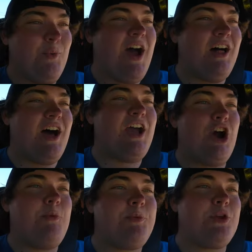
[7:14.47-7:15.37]
Well, I
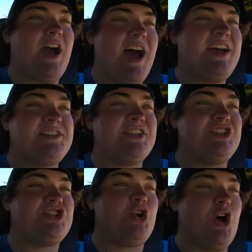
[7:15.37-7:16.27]
hope you guys
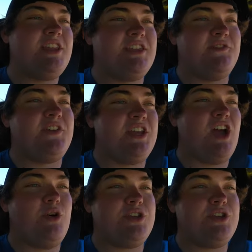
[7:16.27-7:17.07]
enjoyed the video.